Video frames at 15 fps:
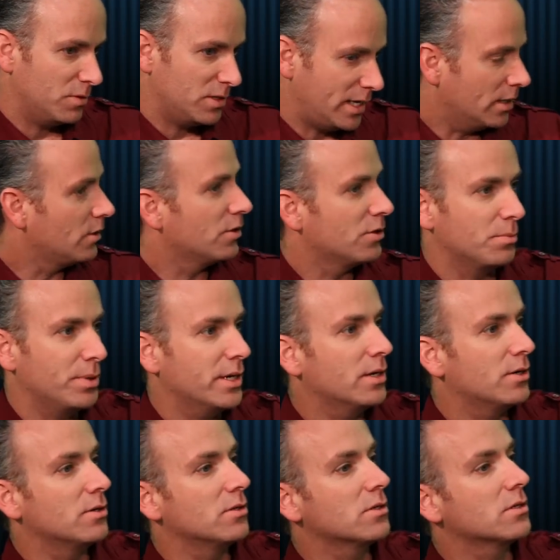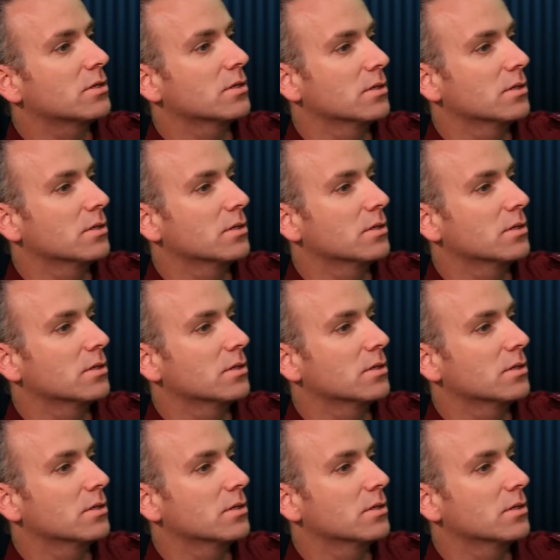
tell on their parents.